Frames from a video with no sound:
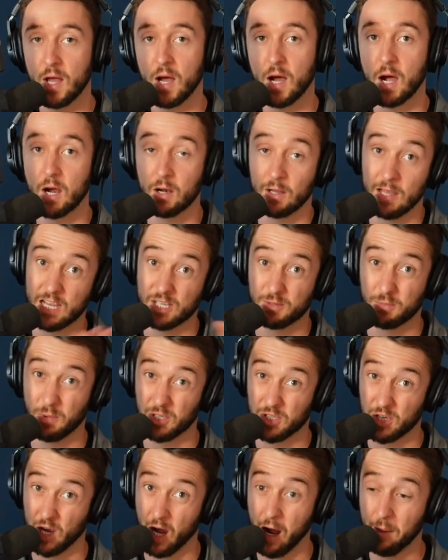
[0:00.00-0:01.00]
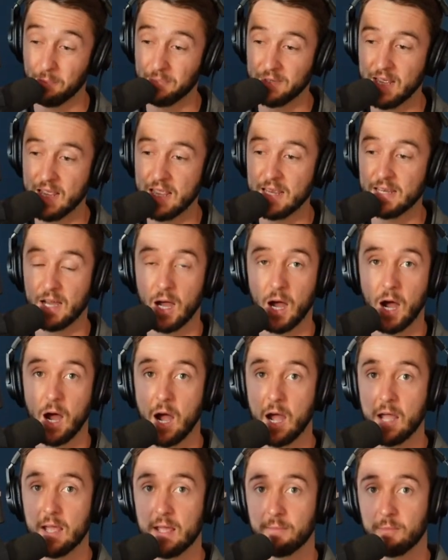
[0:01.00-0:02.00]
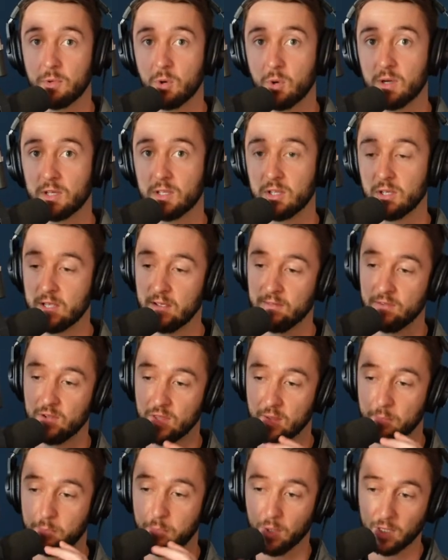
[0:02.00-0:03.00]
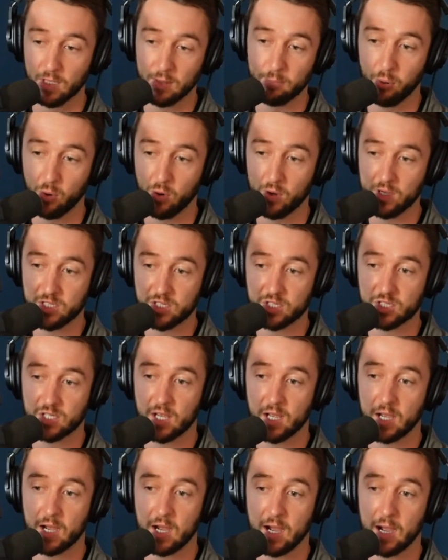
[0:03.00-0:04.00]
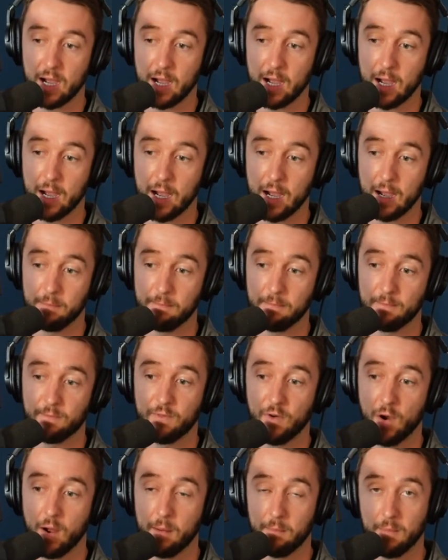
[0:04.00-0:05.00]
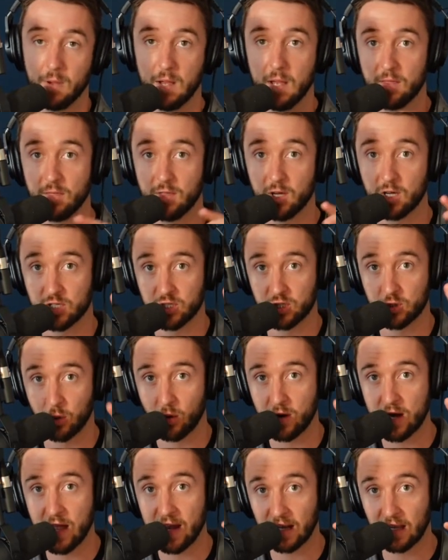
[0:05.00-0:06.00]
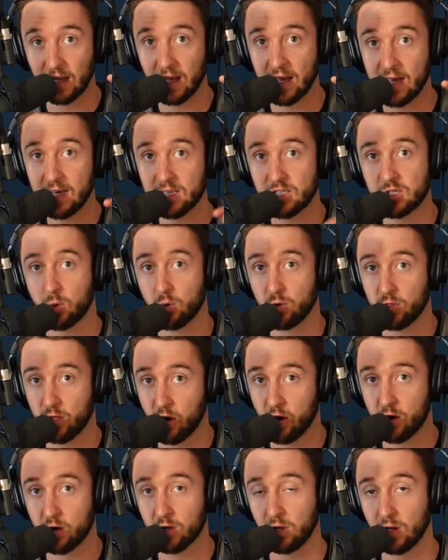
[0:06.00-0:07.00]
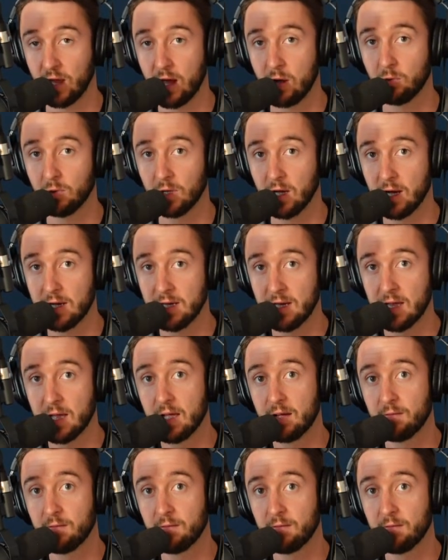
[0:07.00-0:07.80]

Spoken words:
or last month's update, I am going to give you the bullet points from the story at a glance or the article outline